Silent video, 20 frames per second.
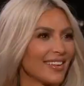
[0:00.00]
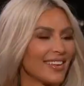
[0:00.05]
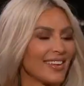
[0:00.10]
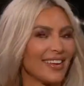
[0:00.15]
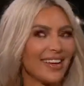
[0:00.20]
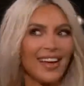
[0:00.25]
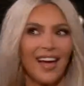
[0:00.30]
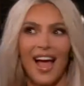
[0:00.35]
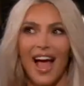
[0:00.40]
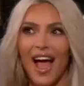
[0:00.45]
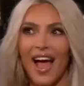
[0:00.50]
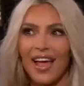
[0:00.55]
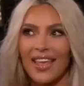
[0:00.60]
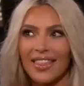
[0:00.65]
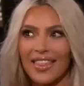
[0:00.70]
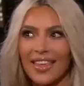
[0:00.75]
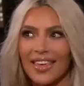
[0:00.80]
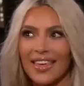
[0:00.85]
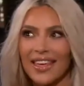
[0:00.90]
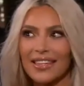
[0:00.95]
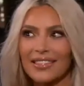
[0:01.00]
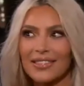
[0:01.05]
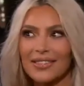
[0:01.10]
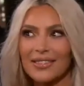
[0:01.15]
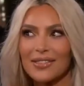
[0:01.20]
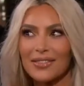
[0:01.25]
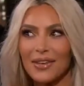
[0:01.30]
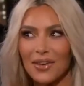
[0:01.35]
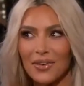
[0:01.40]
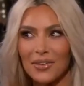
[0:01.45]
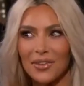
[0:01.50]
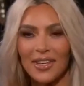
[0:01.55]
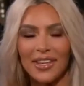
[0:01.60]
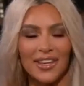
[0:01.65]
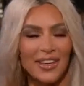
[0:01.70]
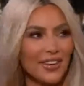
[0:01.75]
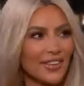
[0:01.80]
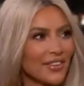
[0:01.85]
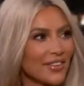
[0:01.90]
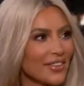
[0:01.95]
I think it's so
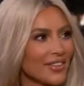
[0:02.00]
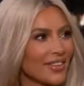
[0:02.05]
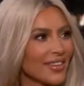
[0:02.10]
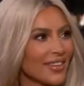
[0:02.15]
cute.